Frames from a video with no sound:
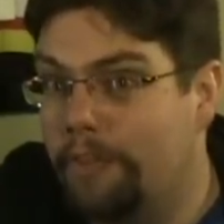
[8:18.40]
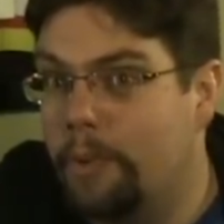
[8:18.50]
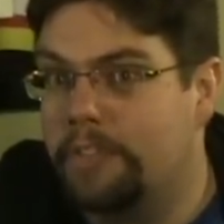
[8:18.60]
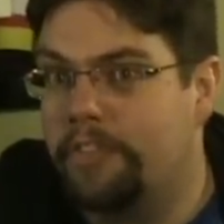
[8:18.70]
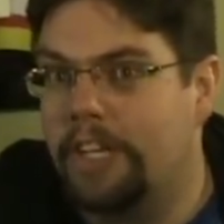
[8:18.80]
It
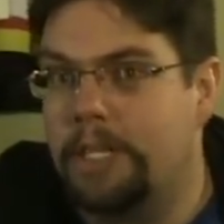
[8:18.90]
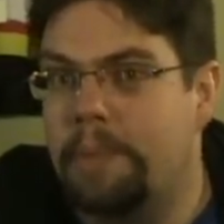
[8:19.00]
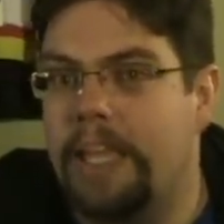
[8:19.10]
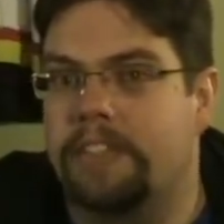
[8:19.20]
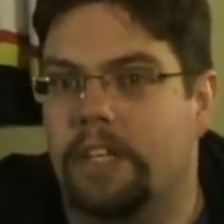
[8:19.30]
was fairly
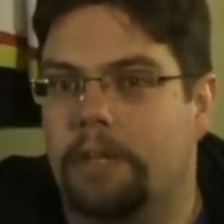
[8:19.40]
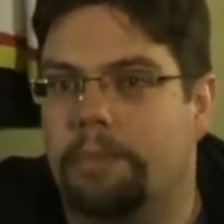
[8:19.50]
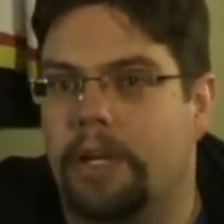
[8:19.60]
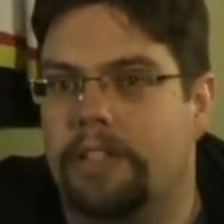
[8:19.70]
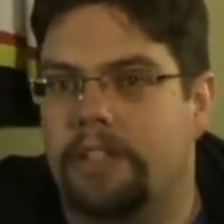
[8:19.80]
basic,
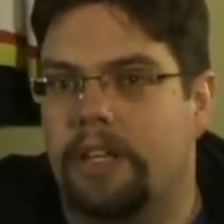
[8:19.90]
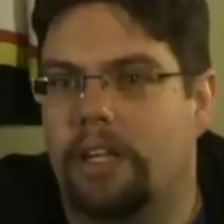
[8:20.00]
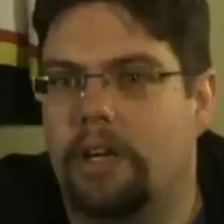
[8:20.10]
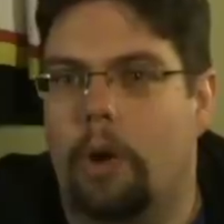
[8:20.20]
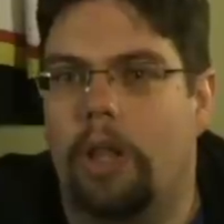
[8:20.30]
but
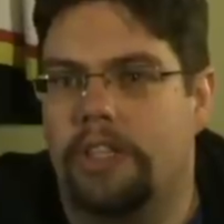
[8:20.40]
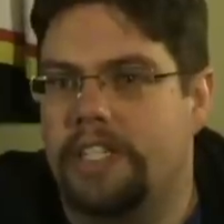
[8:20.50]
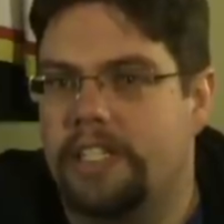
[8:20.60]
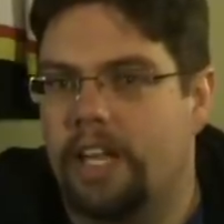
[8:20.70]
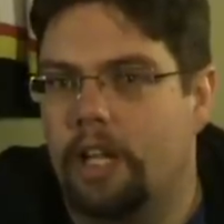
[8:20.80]
you know, all the
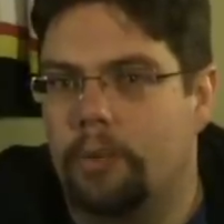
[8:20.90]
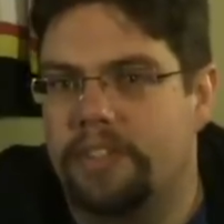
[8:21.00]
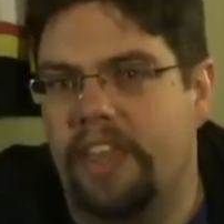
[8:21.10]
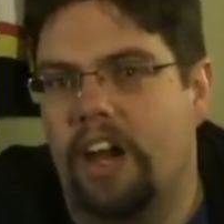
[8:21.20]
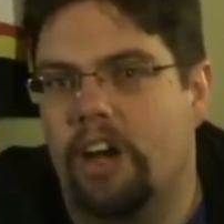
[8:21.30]
detail
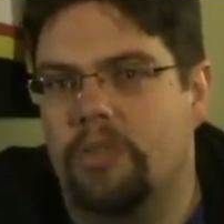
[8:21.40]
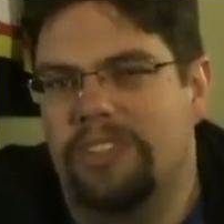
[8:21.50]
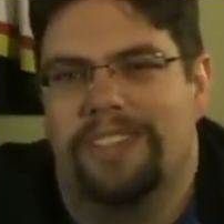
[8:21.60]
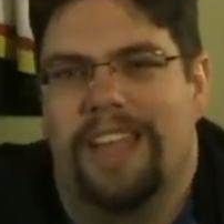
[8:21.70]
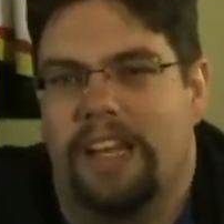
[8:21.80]
was there. It
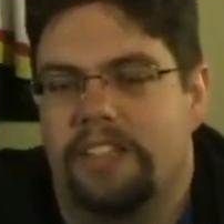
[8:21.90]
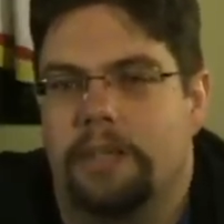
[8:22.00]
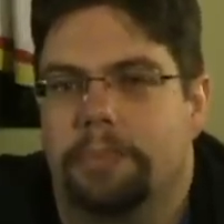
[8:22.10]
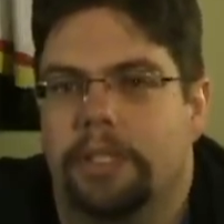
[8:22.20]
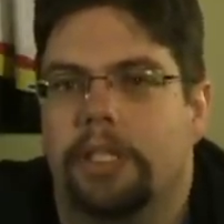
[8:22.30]
was just kind of
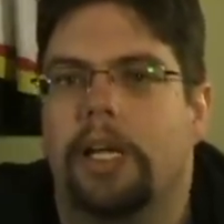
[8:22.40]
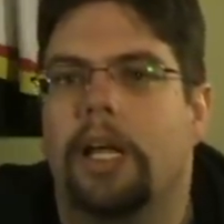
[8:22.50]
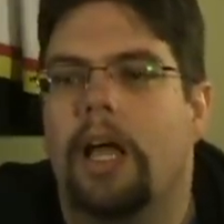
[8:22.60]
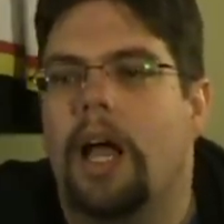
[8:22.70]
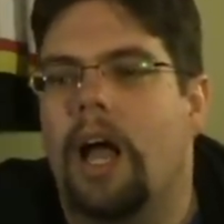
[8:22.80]
simple.
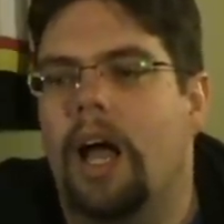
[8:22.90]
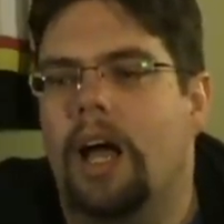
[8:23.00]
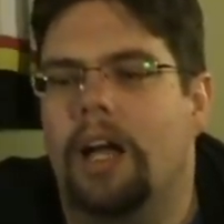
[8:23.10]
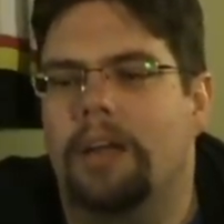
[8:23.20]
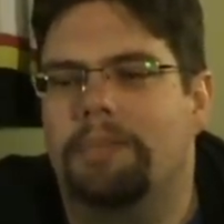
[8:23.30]

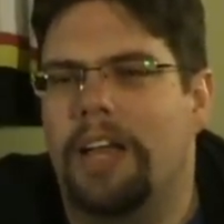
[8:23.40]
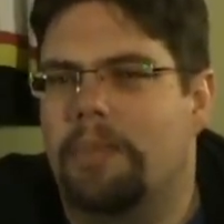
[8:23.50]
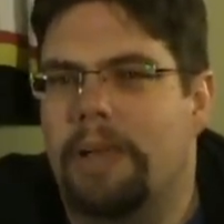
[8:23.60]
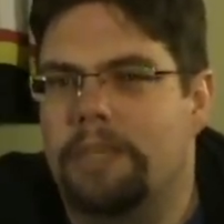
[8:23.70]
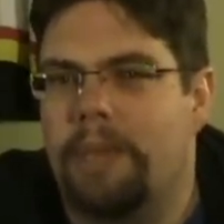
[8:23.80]
Not
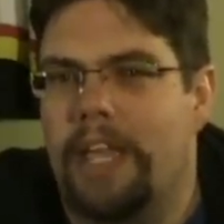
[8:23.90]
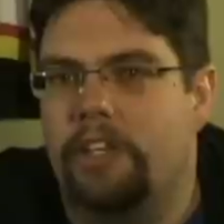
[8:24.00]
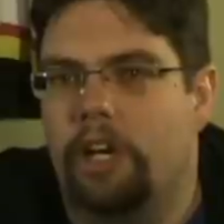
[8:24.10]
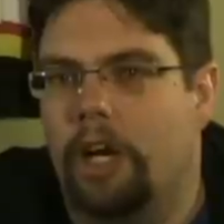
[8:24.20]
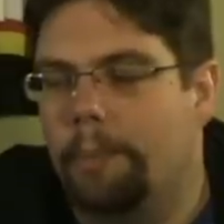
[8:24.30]
the best paint
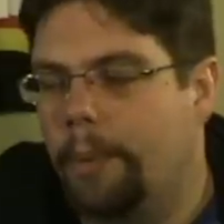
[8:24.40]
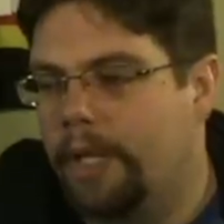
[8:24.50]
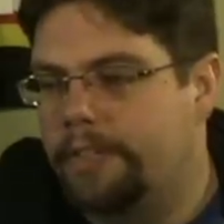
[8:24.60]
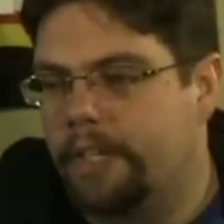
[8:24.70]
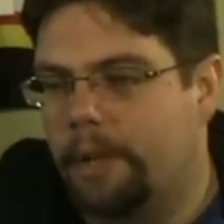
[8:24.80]
job,
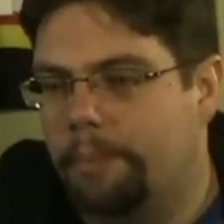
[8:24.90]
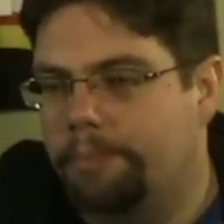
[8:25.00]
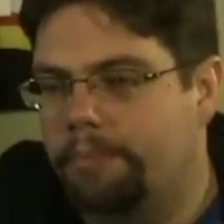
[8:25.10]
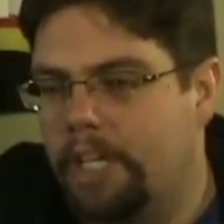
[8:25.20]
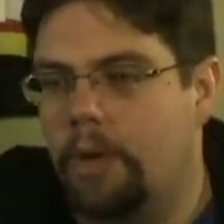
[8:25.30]
but
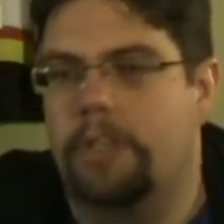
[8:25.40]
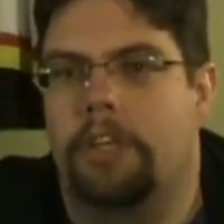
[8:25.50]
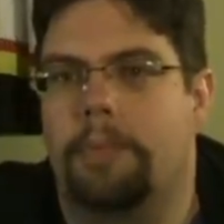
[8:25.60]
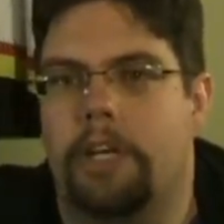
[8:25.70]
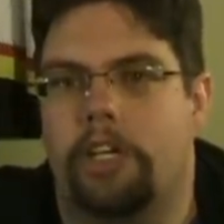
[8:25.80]
you know, it's
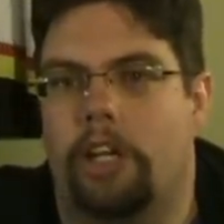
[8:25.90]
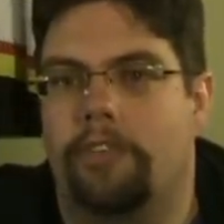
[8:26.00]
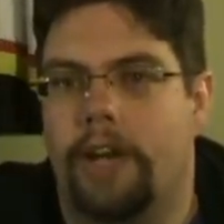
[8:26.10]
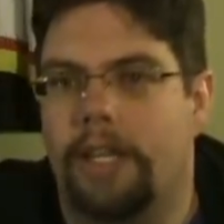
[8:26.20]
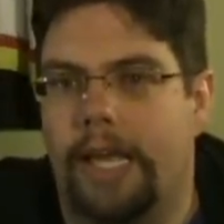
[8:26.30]
on my
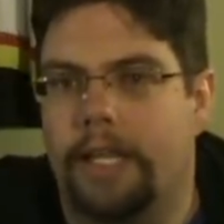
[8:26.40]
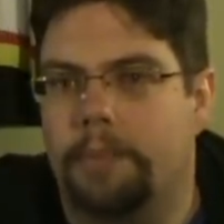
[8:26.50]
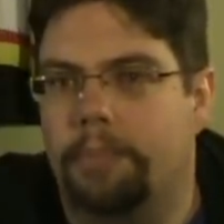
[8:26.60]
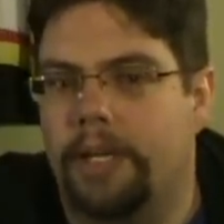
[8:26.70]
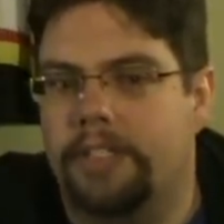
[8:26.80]
shelf and I like
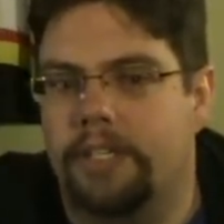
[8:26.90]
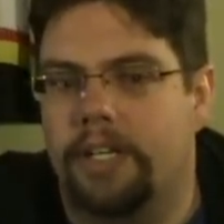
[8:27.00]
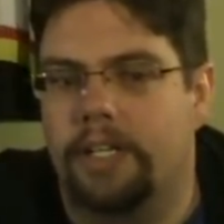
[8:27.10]
it. But